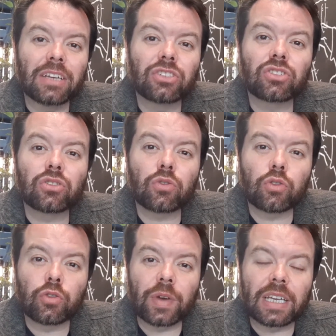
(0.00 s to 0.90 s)
as
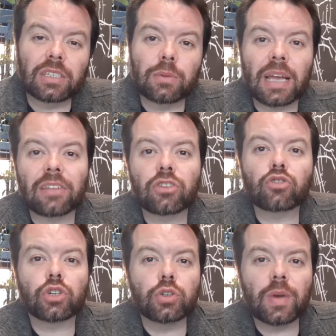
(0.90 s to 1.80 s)
story. So we had the true